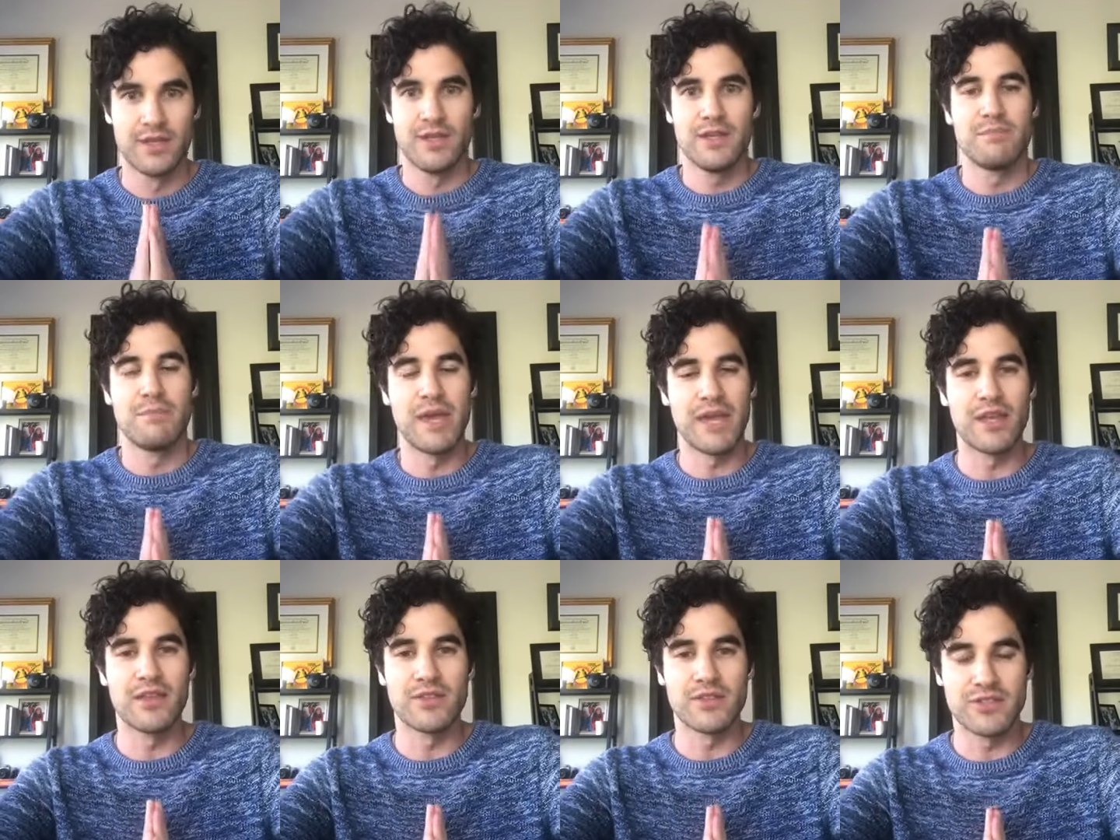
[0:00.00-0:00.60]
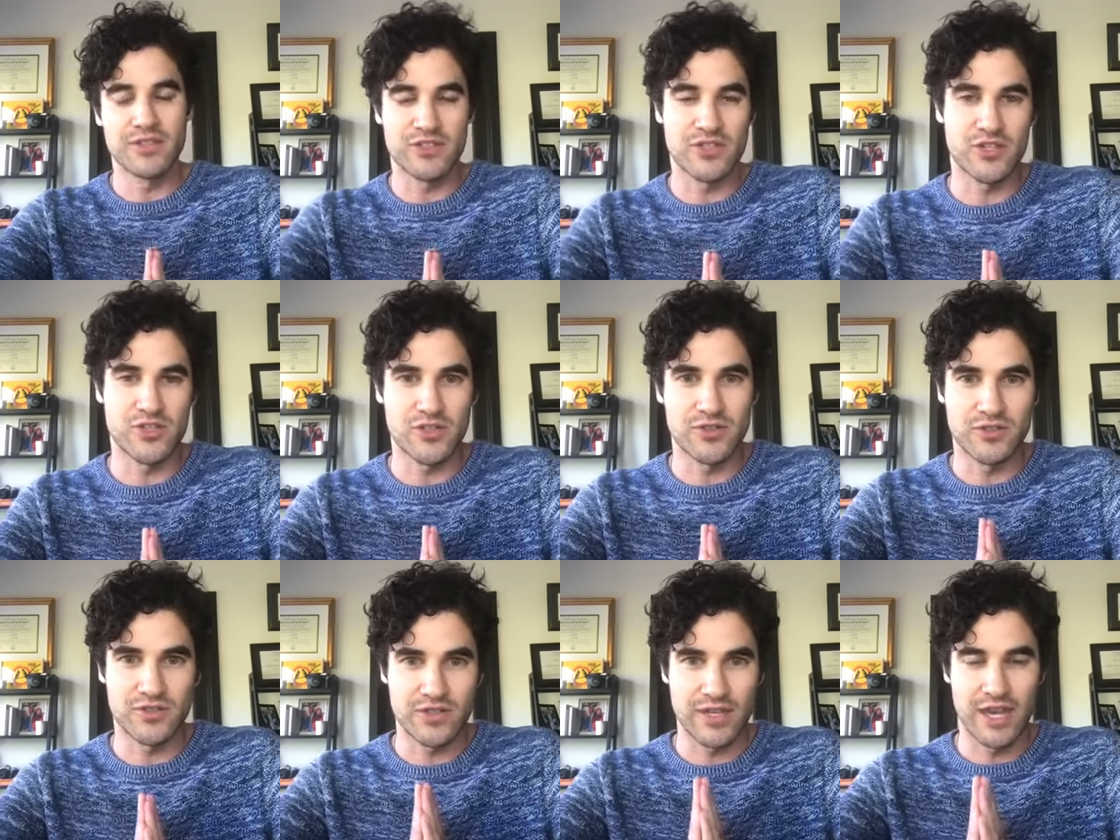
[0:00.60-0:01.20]
making the
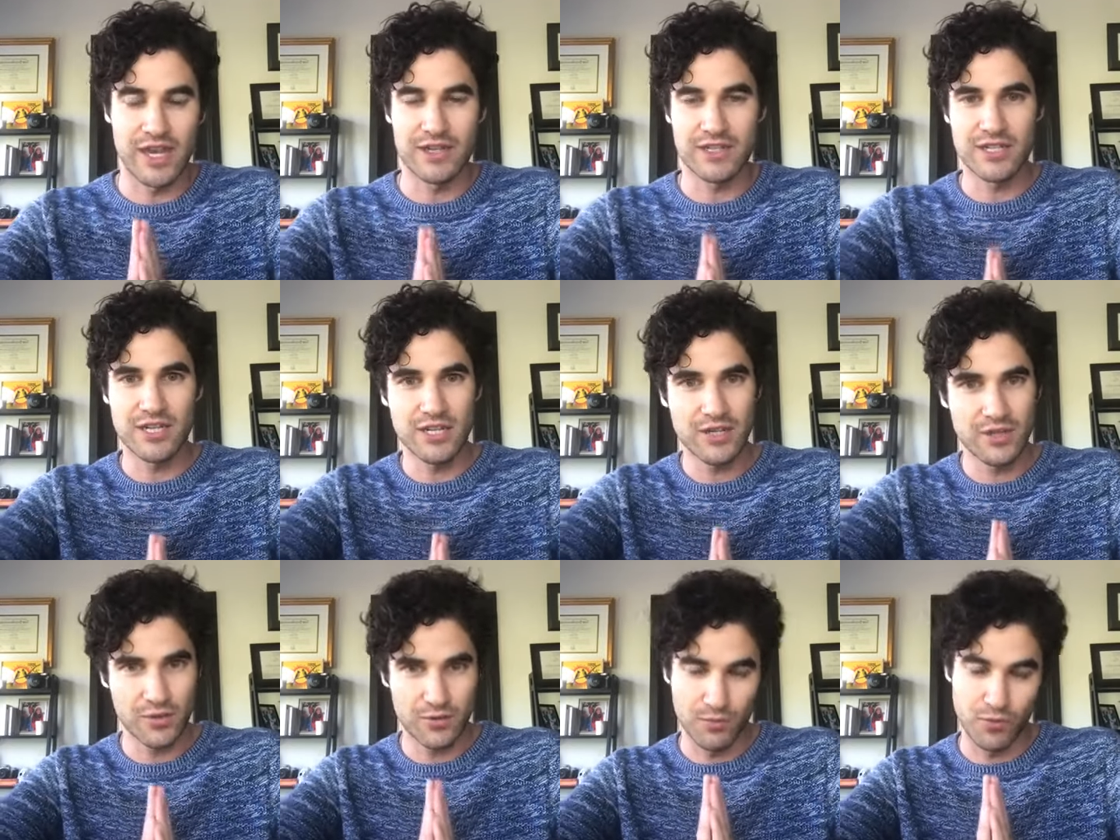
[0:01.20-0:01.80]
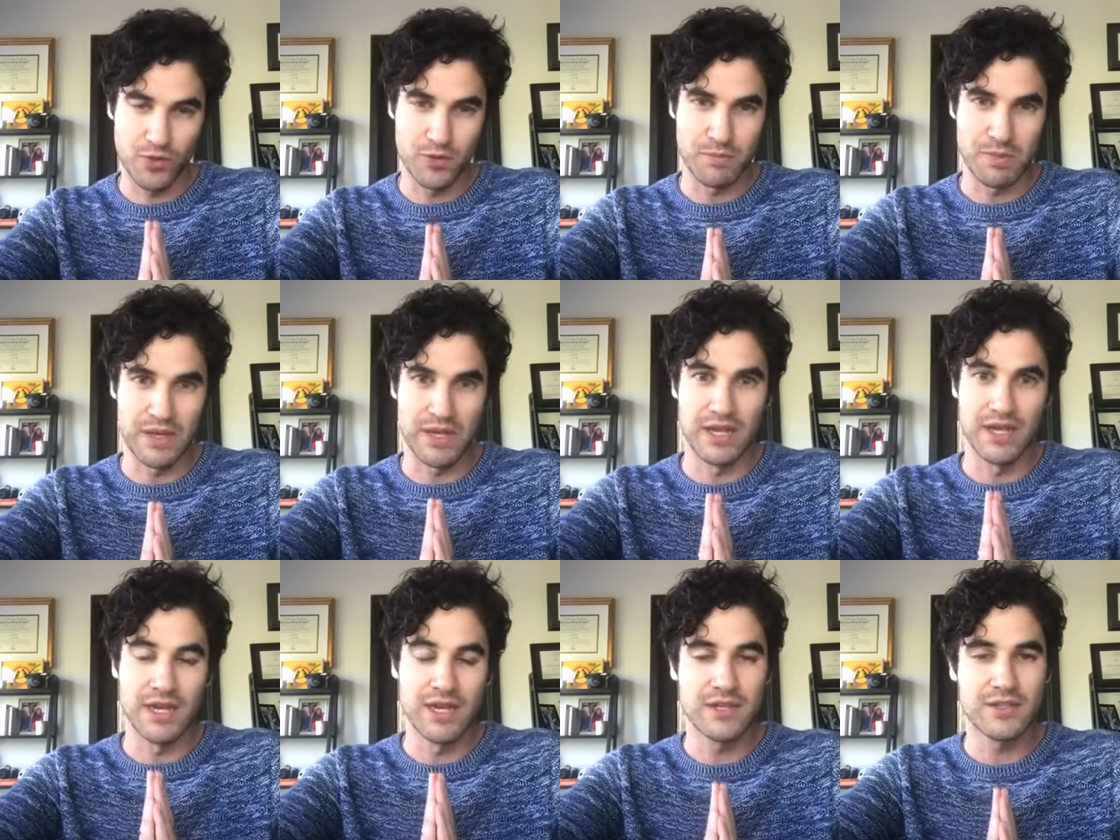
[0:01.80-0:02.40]
decisions that would
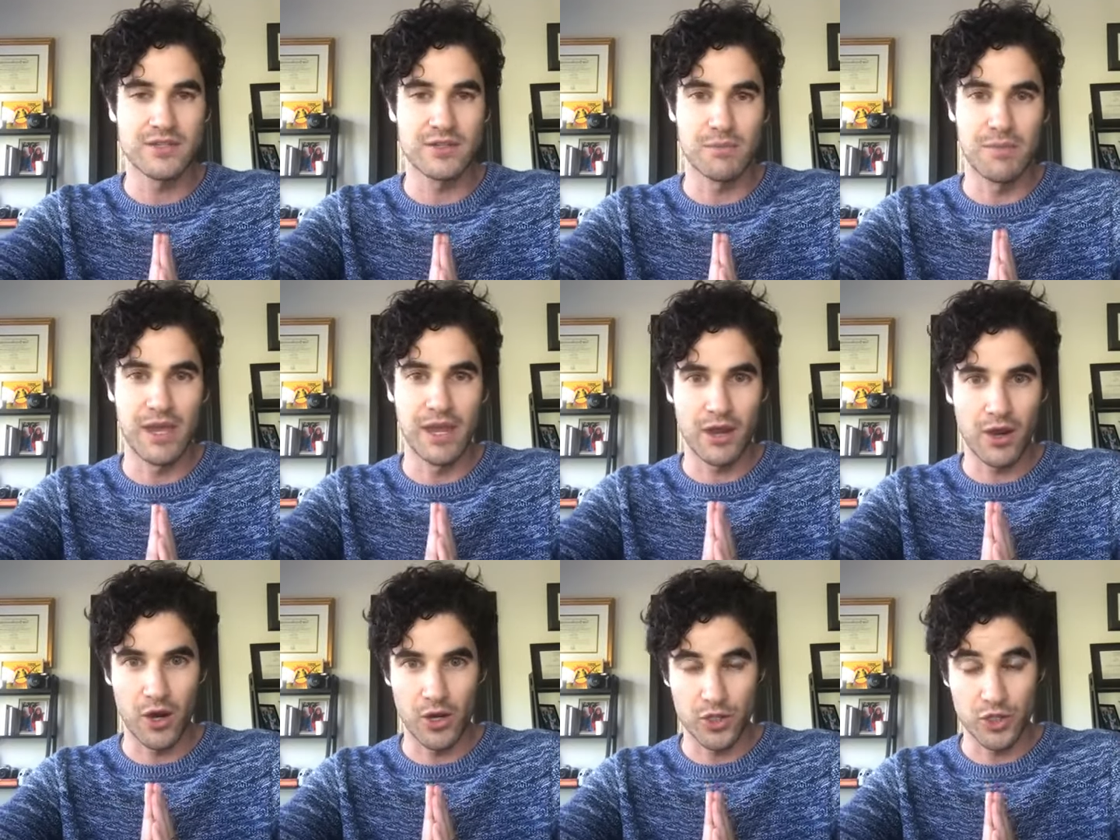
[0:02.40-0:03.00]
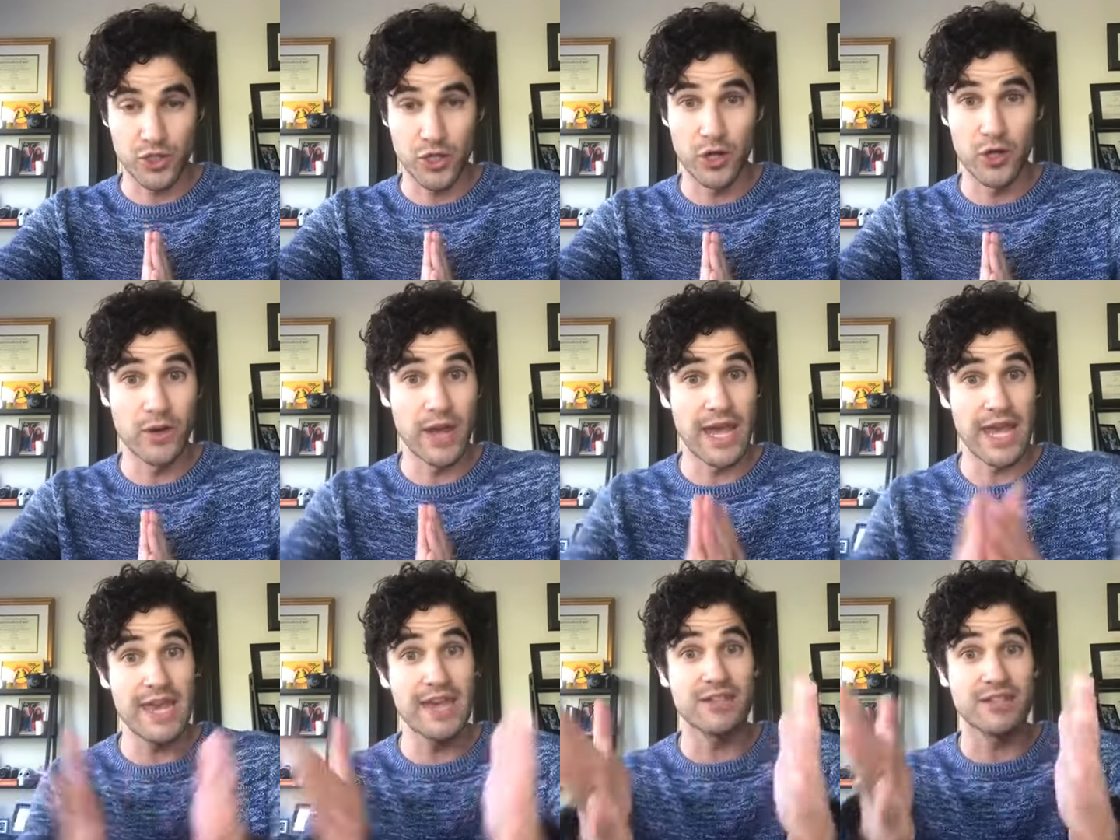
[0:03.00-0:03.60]
be to make our show
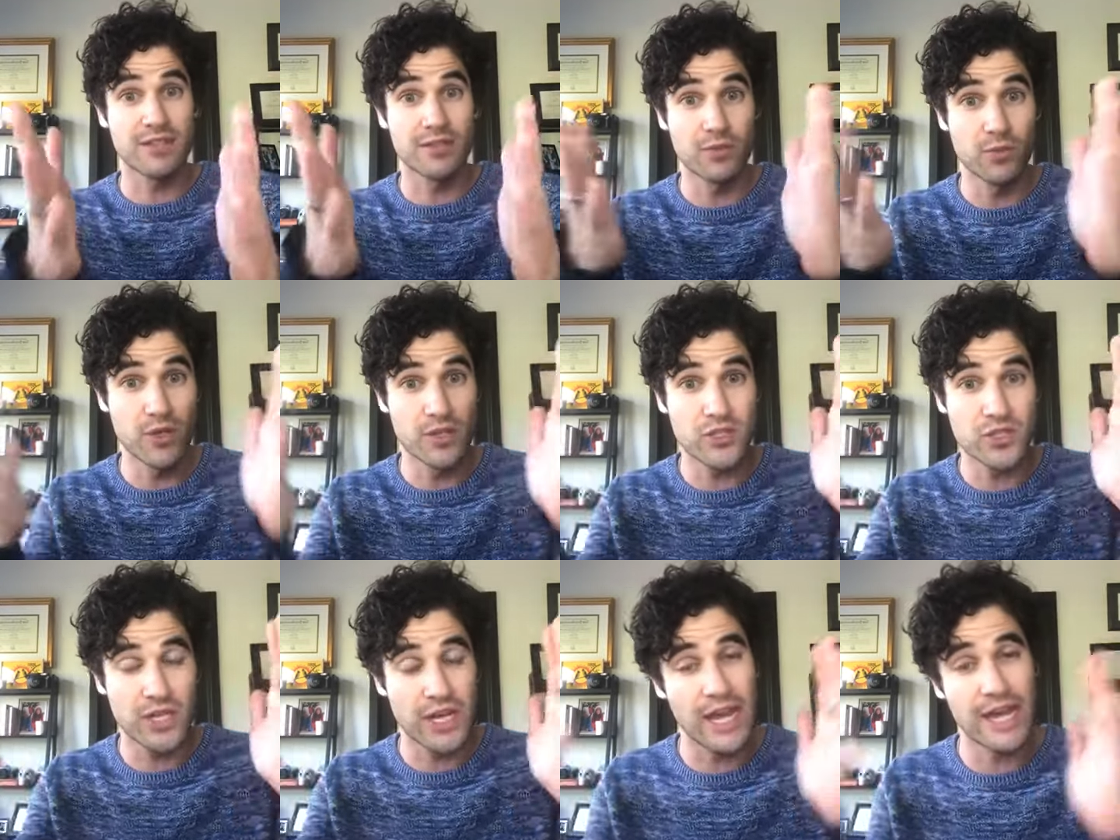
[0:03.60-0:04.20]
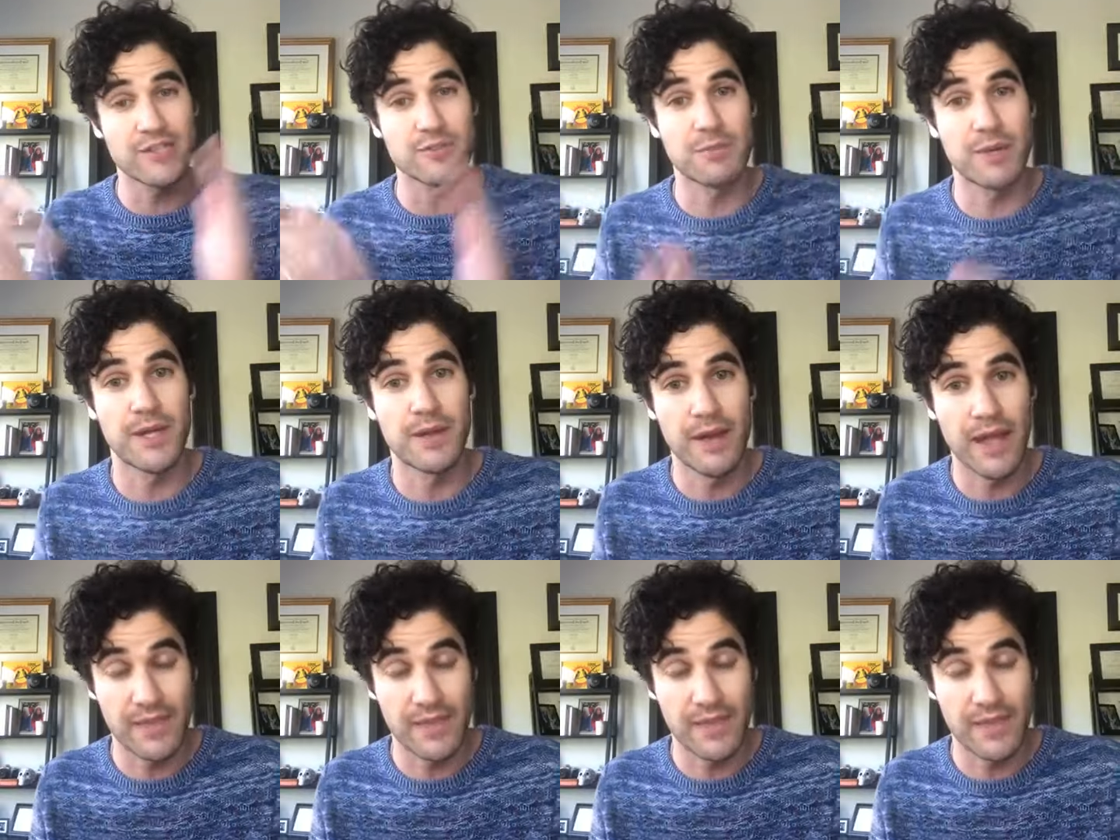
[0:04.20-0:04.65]
a hit, which it has been.